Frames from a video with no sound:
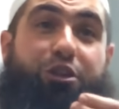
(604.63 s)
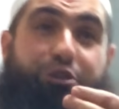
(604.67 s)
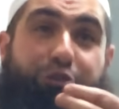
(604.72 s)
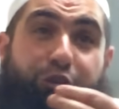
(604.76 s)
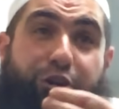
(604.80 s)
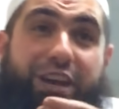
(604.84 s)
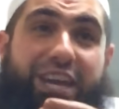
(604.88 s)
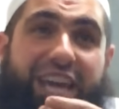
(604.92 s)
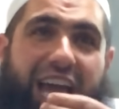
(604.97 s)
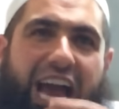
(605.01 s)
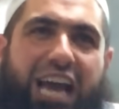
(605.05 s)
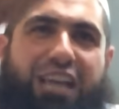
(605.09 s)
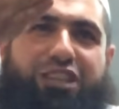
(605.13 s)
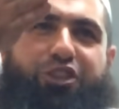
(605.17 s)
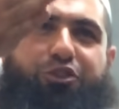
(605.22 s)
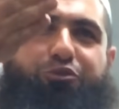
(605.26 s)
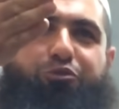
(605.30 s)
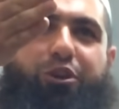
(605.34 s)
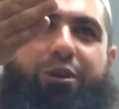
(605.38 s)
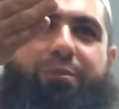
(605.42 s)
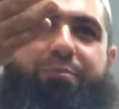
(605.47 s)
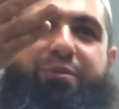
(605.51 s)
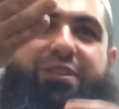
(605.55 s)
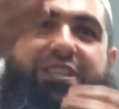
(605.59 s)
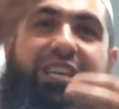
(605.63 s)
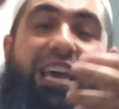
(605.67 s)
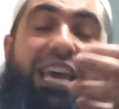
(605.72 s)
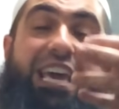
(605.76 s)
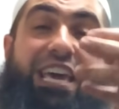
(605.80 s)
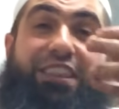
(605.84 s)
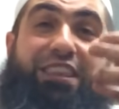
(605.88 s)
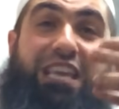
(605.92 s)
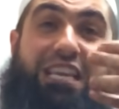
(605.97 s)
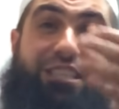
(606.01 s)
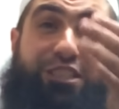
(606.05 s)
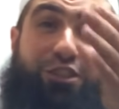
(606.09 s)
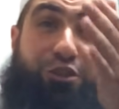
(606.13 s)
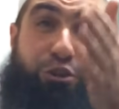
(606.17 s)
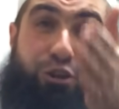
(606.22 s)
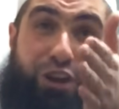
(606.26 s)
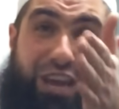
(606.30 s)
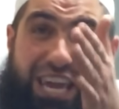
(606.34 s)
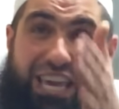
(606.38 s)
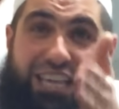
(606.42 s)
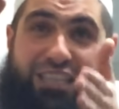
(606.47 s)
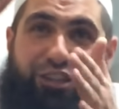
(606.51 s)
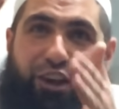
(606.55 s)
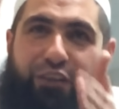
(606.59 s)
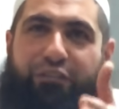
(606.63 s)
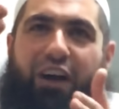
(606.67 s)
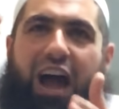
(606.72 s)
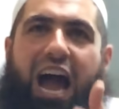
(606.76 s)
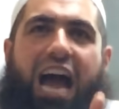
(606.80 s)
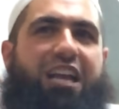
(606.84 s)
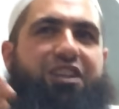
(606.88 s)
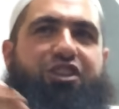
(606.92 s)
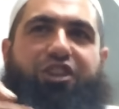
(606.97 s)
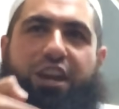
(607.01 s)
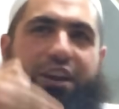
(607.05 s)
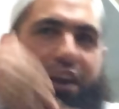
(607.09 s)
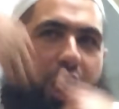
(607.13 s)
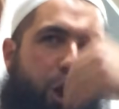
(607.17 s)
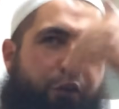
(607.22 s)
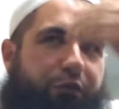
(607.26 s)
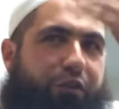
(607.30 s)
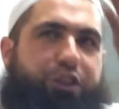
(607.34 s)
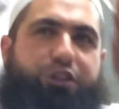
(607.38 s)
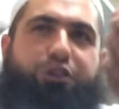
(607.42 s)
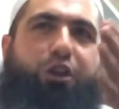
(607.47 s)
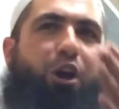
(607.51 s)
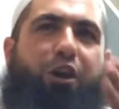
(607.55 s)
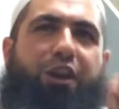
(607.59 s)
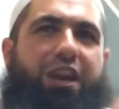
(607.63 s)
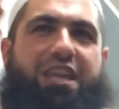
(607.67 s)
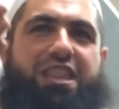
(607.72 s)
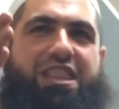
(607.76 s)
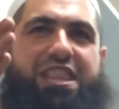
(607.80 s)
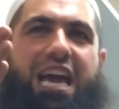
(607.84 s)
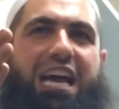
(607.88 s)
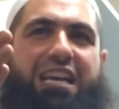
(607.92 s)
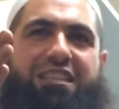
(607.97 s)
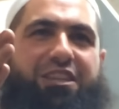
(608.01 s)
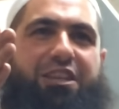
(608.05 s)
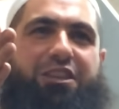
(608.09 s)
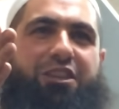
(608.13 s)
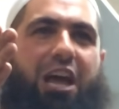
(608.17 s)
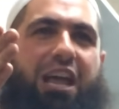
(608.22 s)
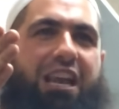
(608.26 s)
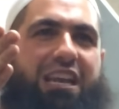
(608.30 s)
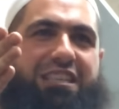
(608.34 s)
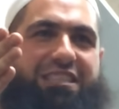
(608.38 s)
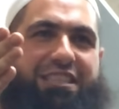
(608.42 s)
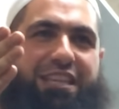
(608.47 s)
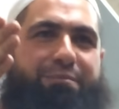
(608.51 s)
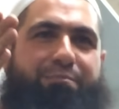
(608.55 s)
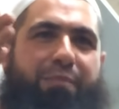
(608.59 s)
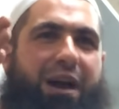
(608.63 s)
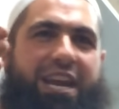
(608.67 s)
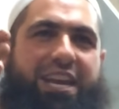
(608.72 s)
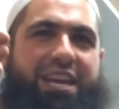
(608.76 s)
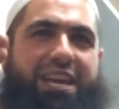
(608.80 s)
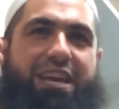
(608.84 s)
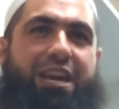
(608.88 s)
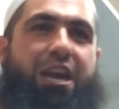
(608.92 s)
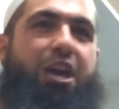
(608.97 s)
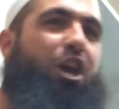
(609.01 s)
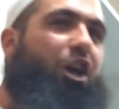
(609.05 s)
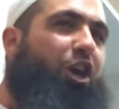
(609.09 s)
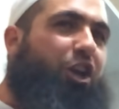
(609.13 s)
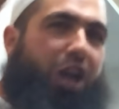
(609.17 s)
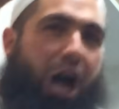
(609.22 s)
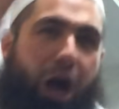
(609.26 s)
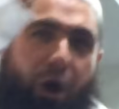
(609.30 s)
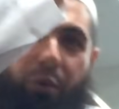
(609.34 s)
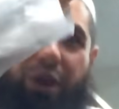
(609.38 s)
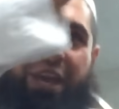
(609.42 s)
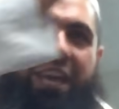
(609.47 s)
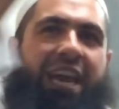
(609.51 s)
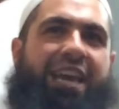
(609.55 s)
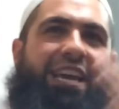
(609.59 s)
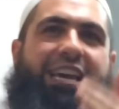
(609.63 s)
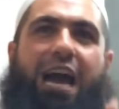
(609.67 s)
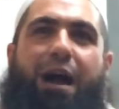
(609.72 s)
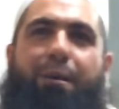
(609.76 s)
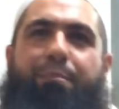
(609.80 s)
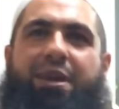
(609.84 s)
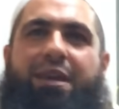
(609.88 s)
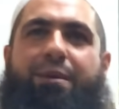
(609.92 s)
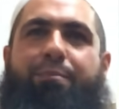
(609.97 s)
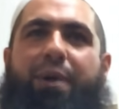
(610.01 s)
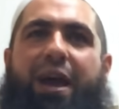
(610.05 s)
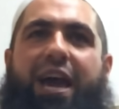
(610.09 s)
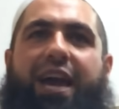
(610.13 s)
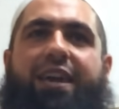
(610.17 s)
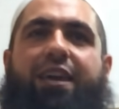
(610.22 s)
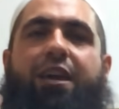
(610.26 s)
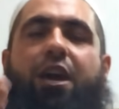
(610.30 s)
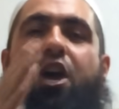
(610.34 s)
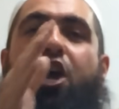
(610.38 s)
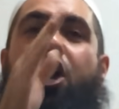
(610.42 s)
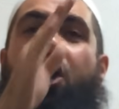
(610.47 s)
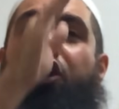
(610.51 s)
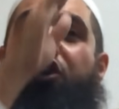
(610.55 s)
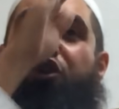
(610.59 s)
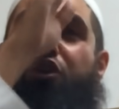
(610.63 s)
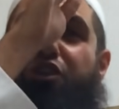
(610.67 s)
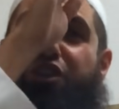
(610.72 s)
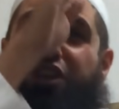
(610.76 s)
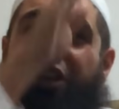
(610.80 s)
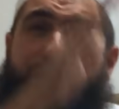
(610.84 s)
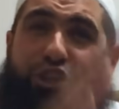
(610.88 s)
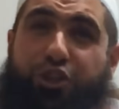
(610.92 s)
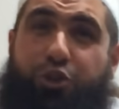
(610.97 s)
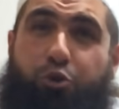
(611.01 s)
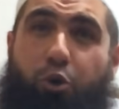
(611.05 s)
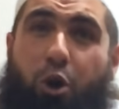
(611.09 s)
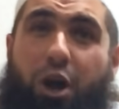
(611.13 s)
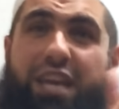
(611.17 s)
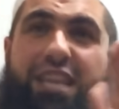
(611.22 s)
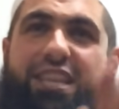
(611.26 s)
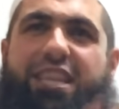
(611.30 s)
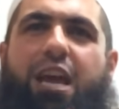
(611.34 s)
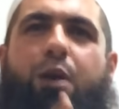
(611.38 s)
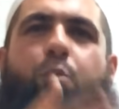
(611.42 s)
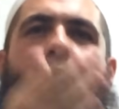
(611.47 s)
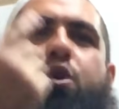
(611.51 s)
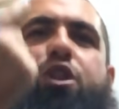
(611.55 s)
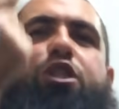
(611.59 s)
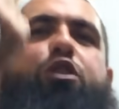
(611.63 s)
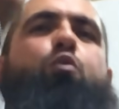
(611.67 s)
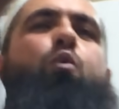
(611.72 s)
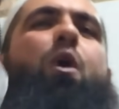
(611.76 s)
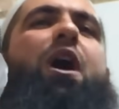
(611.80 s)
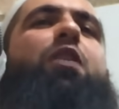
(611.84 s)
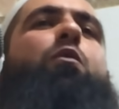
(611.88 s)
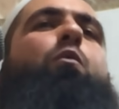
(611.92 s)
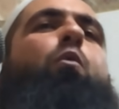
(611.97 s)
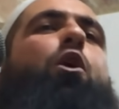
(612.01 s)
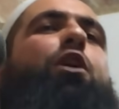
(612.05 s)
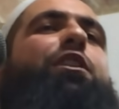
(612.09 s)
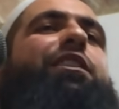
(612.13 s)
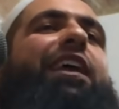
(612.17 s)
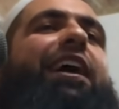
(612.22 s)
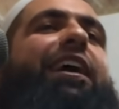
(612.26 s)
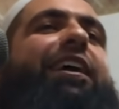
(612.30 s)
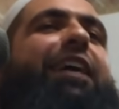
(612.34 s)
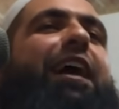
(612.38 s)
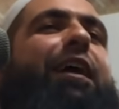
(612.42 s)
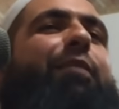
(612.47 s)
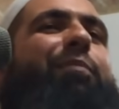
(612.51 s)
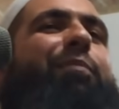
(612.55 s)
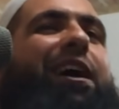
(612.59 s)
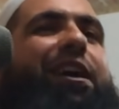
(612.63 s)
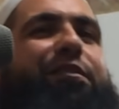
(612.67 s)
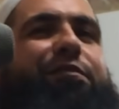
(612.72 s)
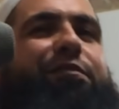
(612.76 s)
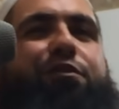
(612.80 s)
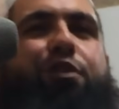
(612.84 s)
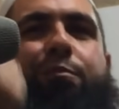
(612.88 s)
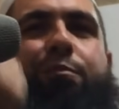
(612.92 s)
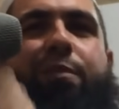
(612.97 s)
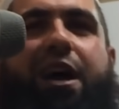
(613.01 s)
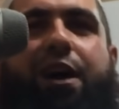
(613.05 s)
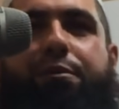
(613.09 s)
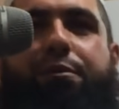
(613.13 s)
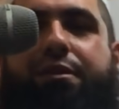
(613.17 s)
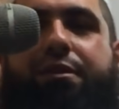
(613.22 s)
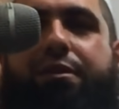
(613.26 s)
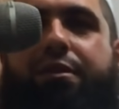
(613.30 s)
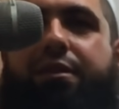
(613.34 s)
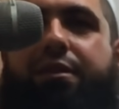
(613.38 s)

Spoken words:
3 Hajj trips. That's 3 years of Hajj and over $30,000 in money going and coming back. You destroyed them with 1 word that came out of your mouth.